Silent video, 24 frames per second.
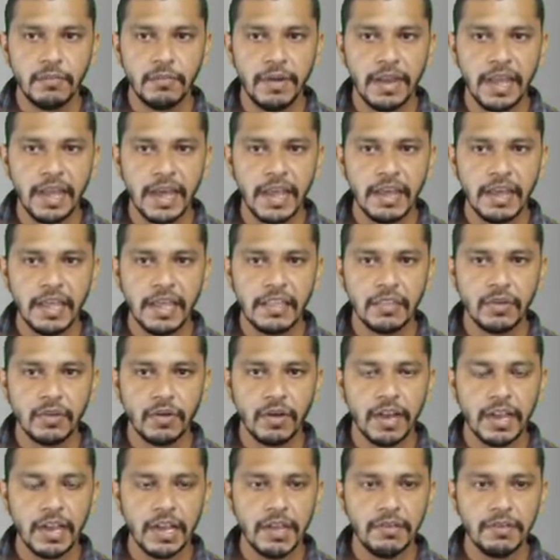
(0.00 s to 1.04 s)
plan length
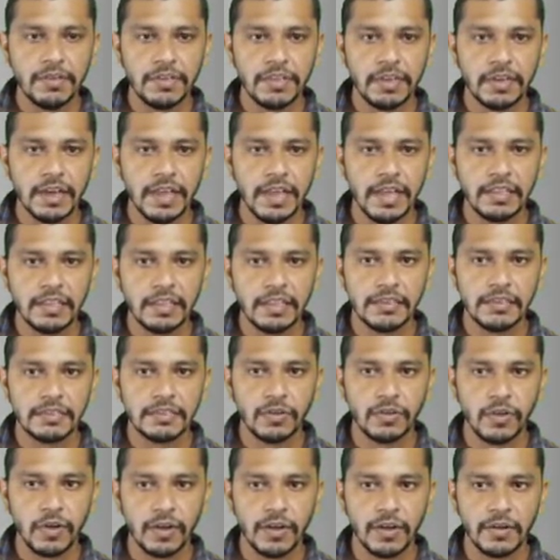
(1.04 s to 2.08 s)
or elevation length is
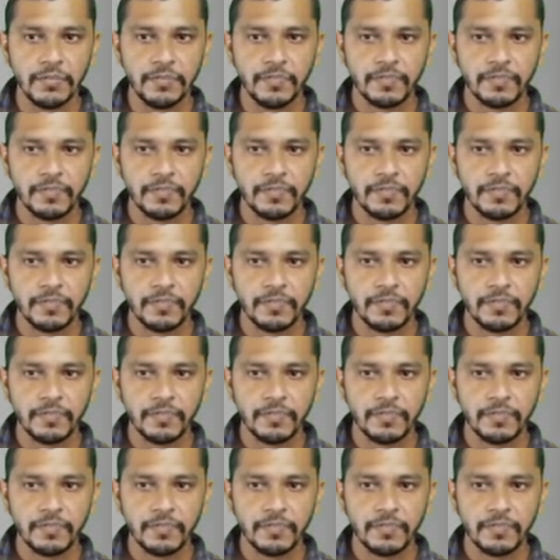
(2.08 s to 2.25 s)
known?